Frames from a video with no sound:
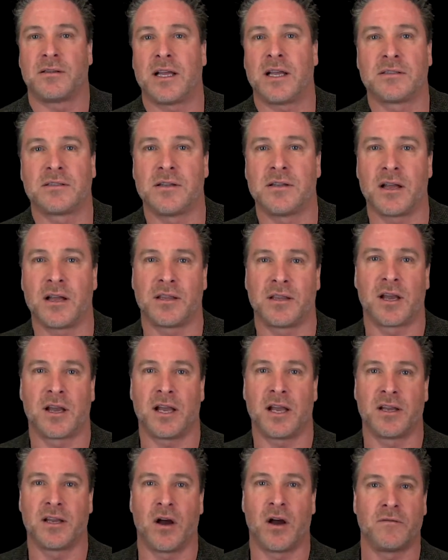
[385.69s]
not the
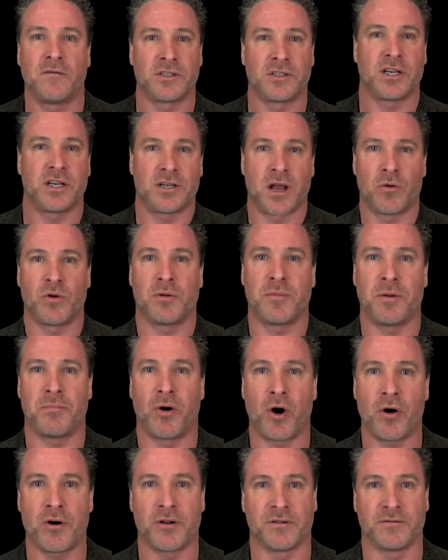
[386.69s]
kind of conversation I want to be
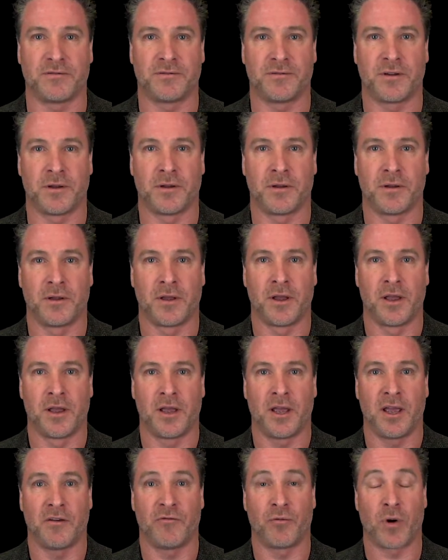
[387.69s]
part of.
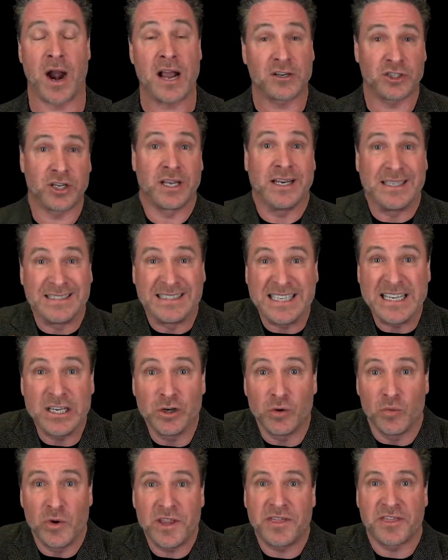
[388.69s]
If we're actually going to
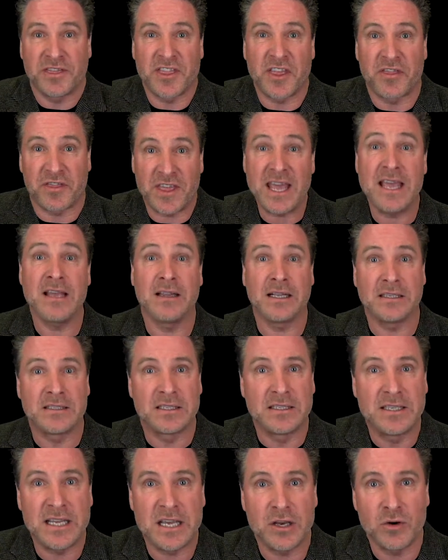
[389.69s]
deal with the thing, let's
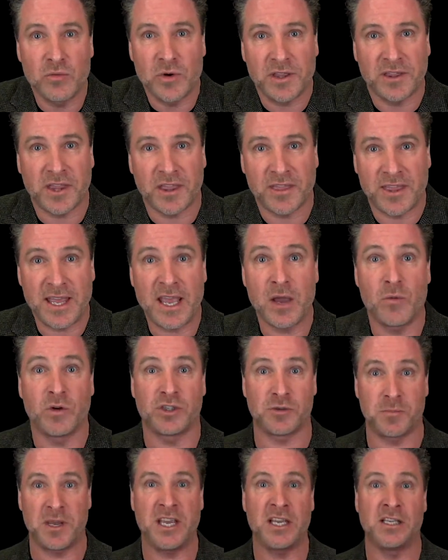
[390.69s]
deal with the thing,
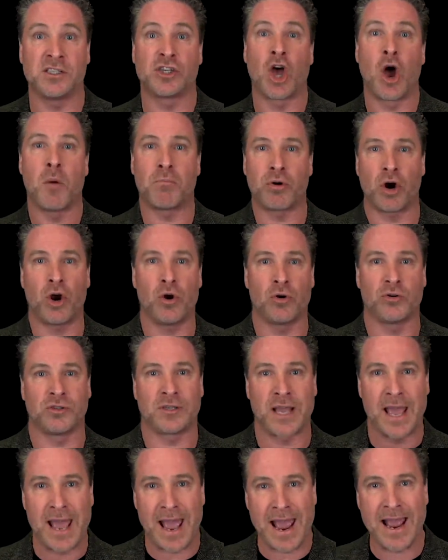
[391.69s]
which means pros
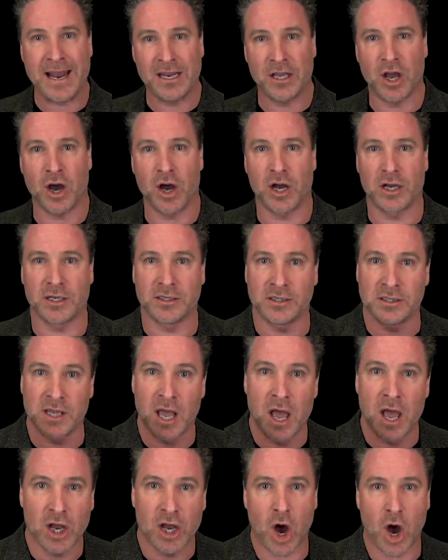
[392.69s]
and cons,
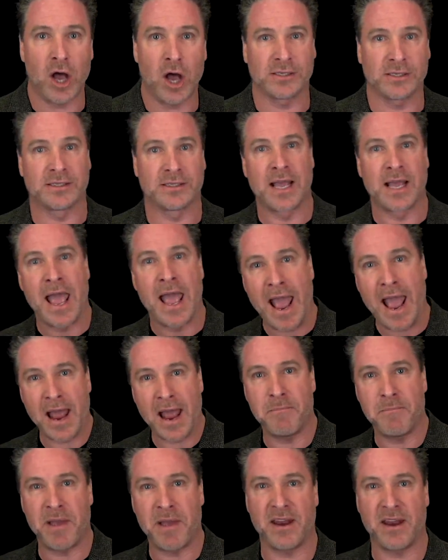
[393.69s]
costs
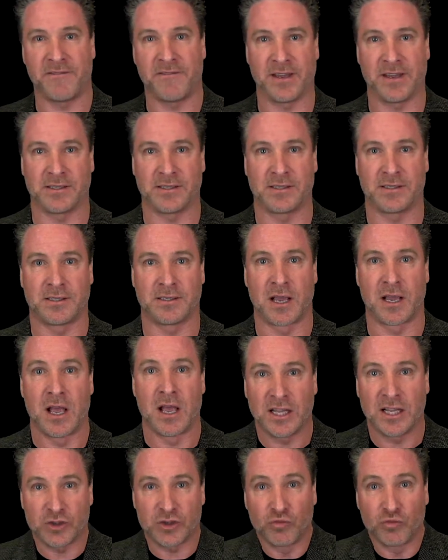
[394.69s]
and benefits.
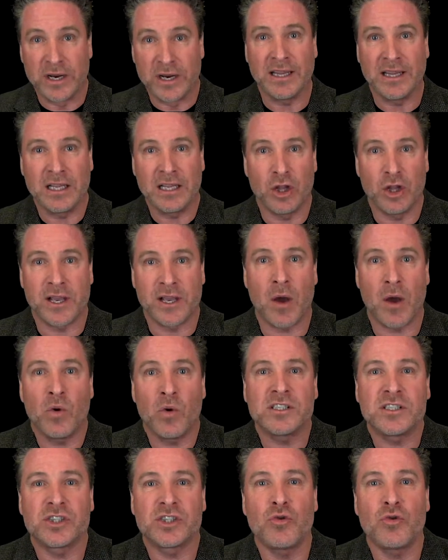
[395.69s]
Let's really look at
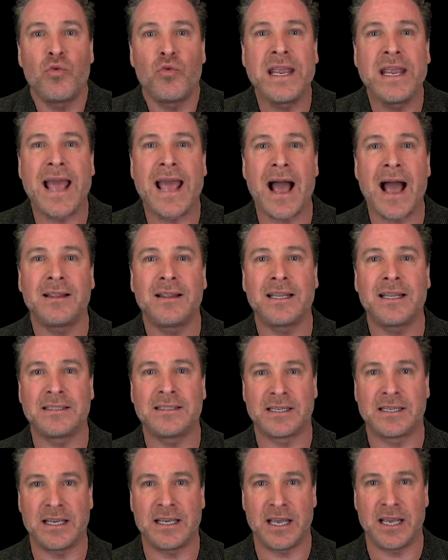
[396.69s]
what's the
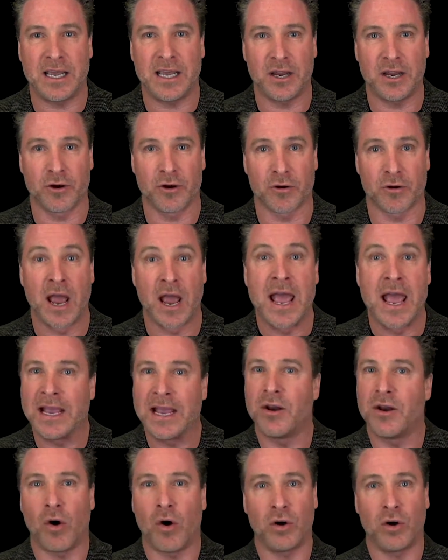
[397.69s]
reality here
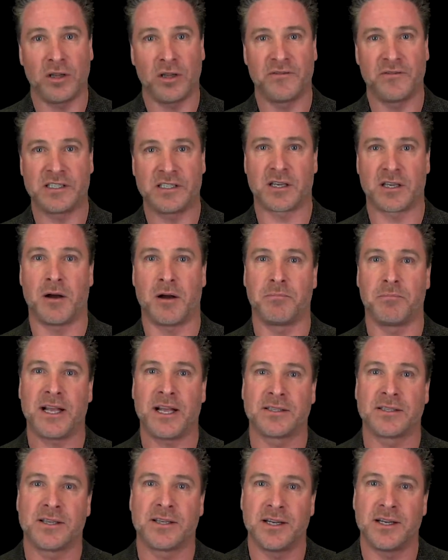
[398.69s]
in all of its
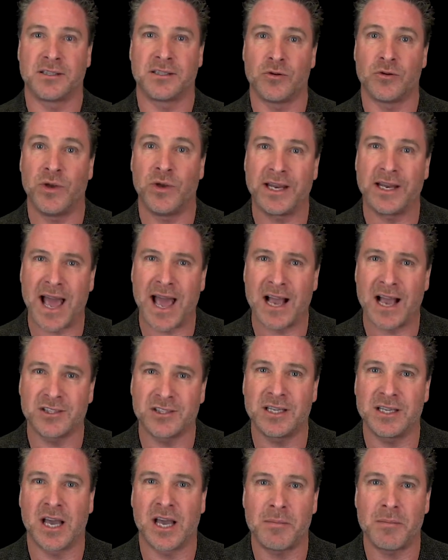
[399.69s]
complexity, so we can
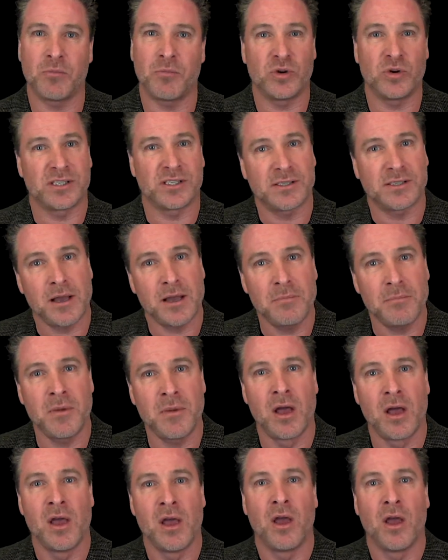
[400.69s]
actually come up with some
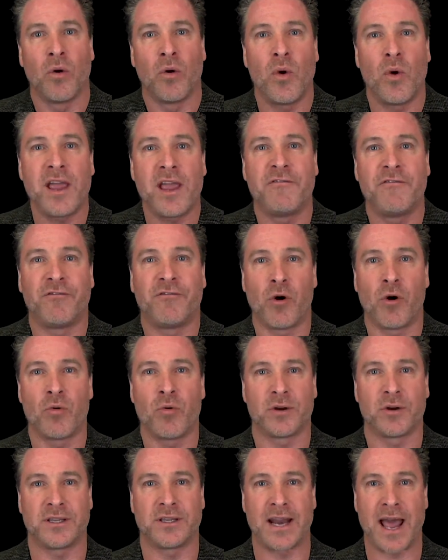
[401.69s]
way
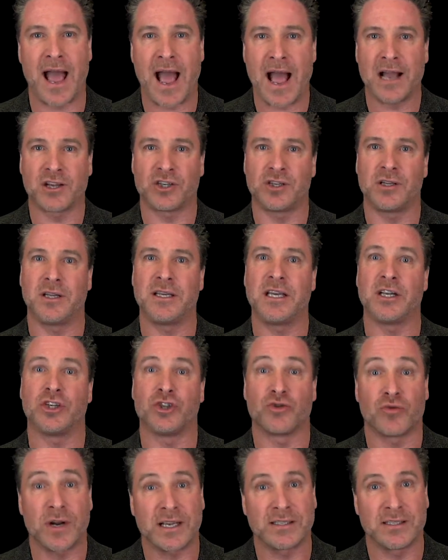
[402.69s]
forward that actually
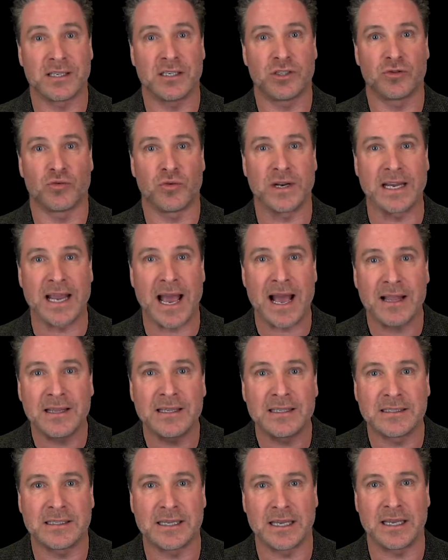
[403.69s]
addresses
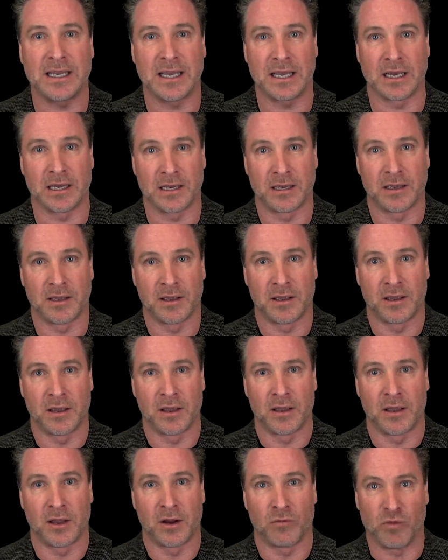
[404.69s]
reality,
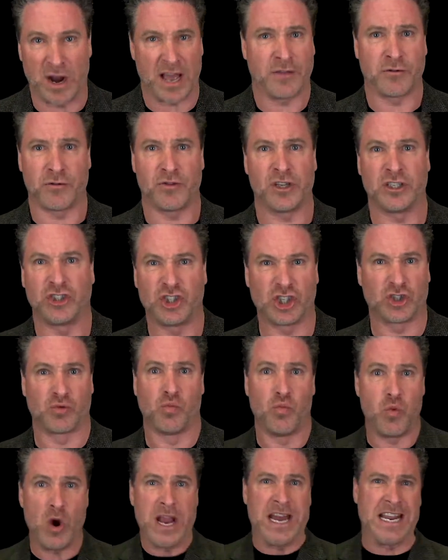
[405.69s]
rather than just
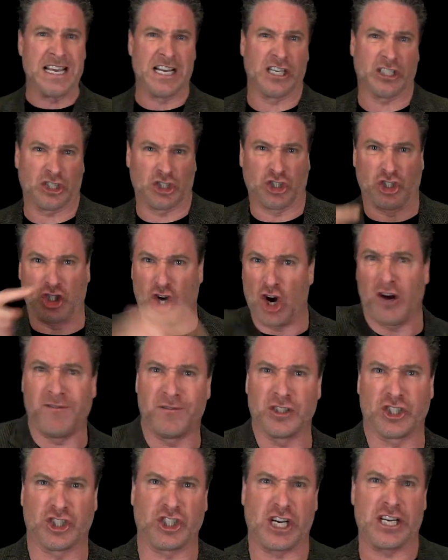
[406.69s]
winning a
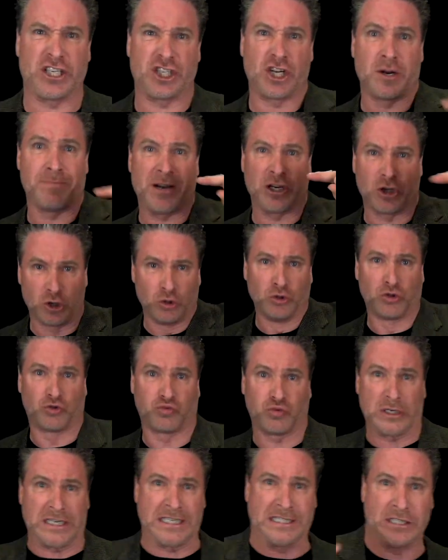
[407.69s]
conversation about who's
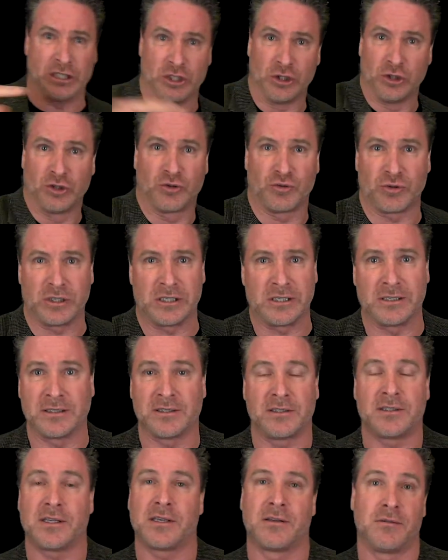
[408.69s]
right and who's wrong. And
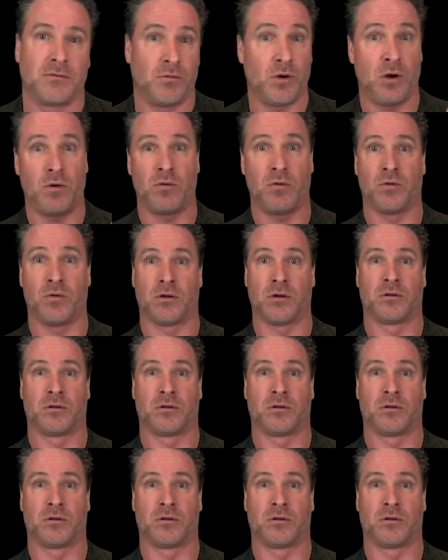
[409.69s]
it's like, whoa,